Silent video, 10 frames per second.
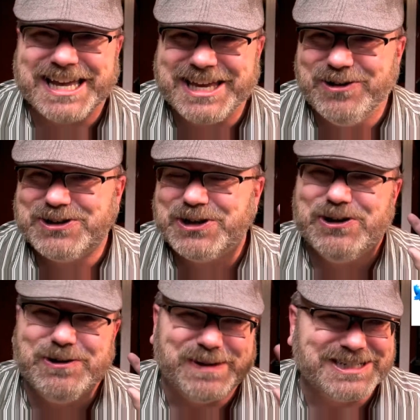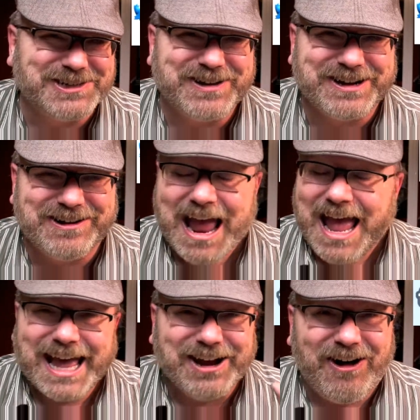YouTube and Twitter
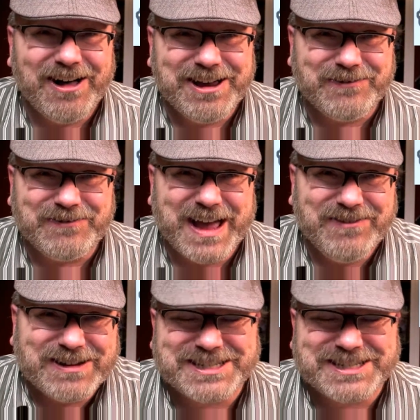and all your favorites